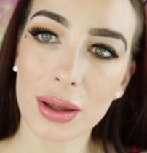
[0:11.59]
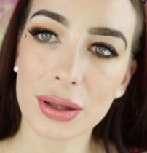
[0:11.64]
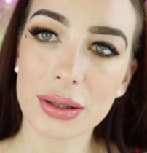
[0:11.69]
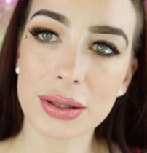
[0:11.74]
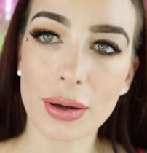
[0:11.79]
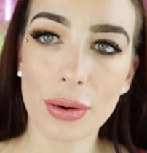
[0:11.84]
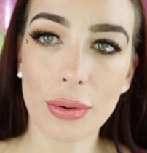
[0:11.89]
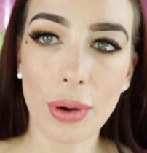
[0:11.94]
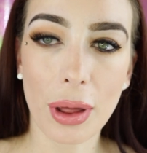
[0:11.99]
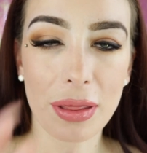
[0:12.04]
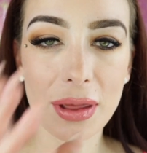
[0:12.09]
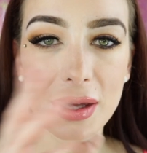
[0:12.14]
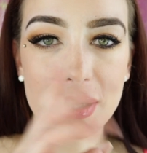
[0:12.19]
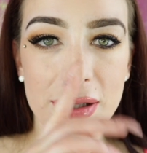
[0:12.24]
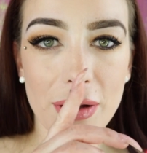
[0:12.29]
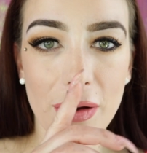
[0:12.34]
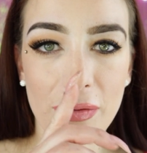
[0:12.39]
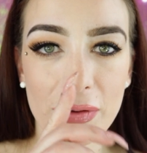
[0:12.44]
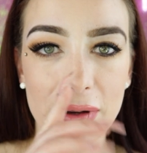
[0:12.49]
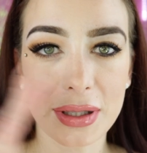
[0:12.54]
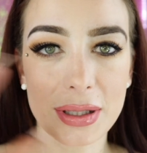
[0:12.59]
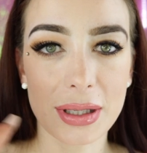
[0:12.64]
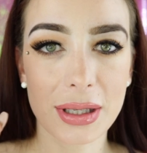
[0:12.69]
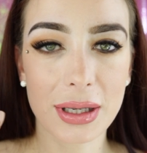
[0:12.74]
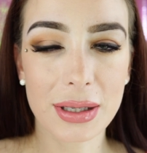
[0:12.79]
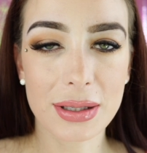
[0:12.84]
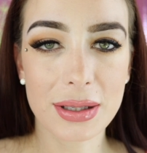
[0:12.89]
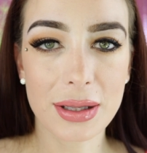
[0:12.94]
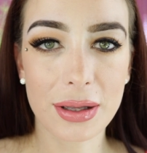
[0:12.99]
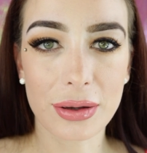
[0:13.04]
So this
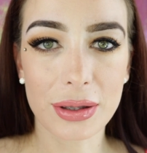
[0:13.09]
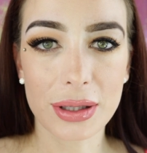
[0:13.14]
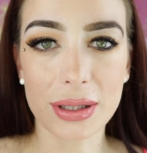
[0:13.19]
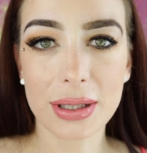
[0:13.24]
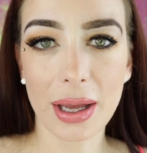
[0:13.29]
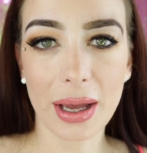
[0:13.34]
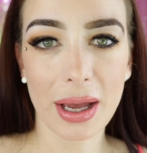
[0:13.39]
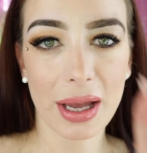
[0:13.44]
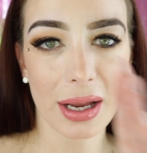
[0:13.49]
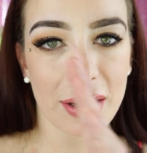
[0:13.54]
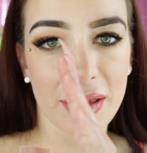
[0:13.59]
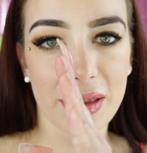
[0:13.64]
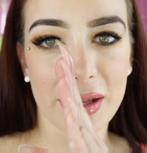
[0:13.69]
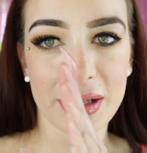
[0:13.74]
obviously is the good side.